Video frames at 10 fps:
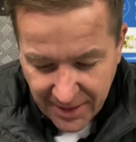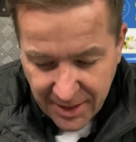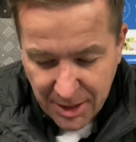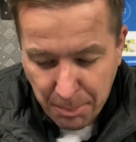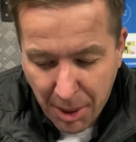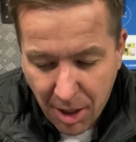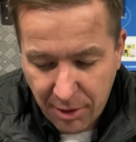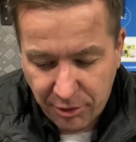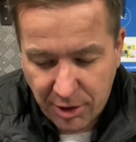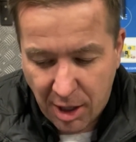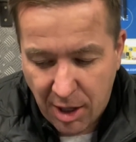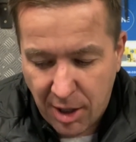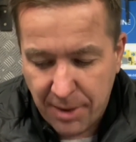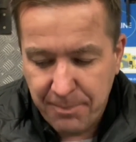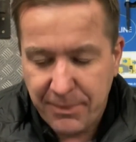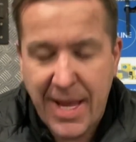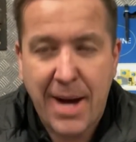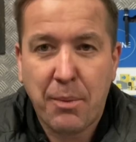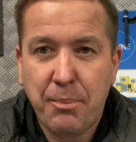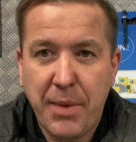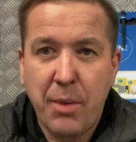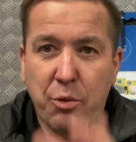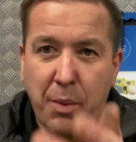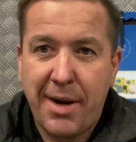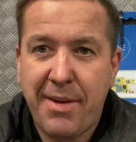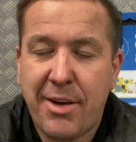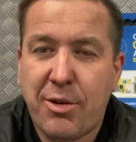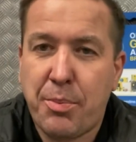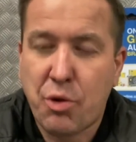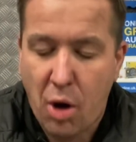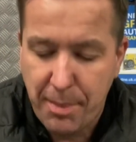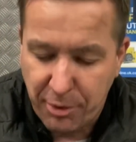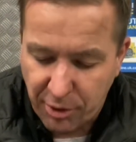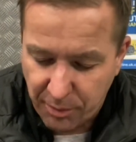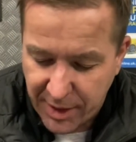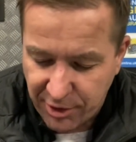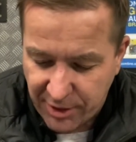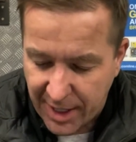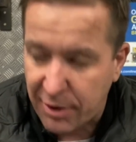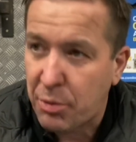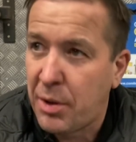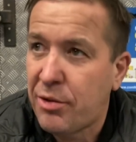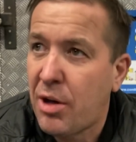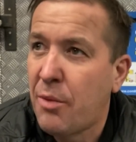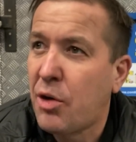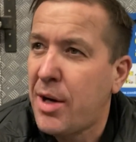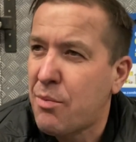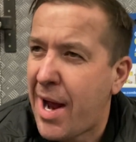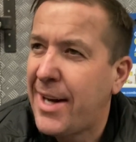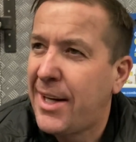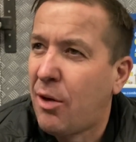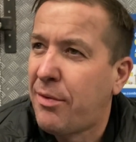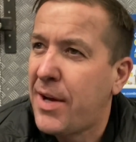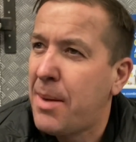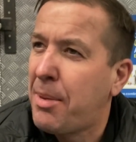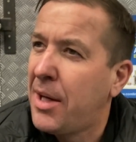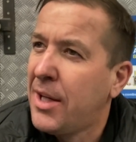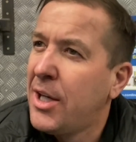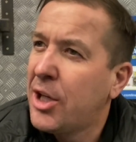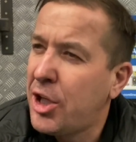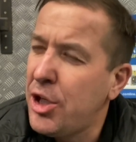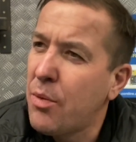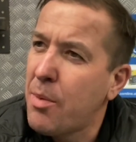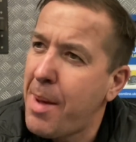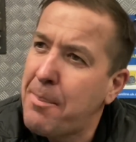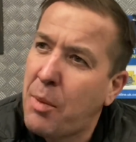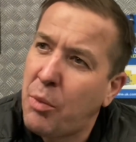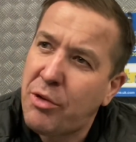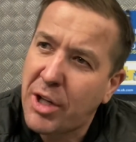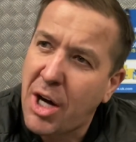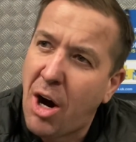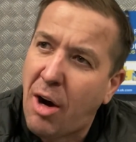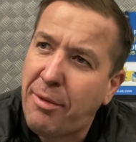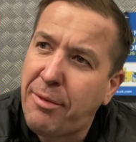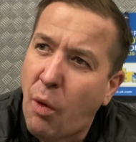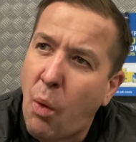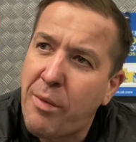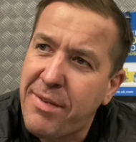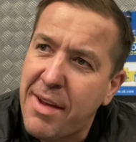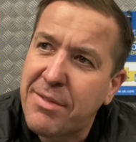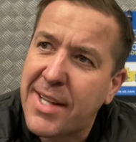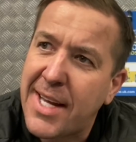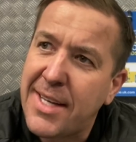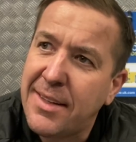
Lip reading: The parts car, now, it was one of our subscribers that reached out to us. I've got it rounded off here, but can you remember, was the car $450?